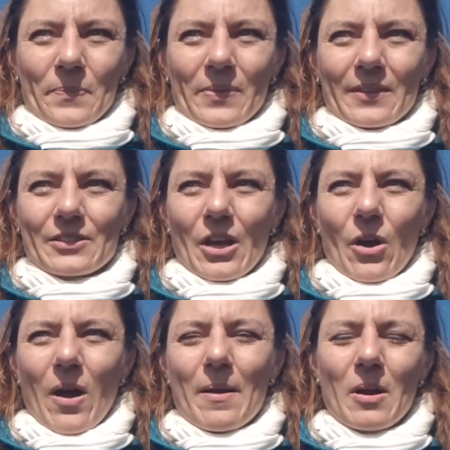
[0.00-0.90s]

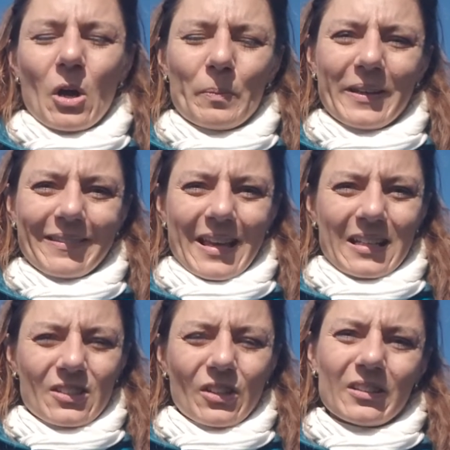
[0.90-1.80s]
So I'm hoping
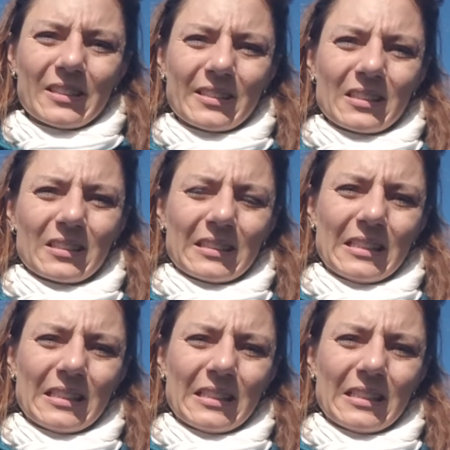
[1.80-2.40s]
that all these little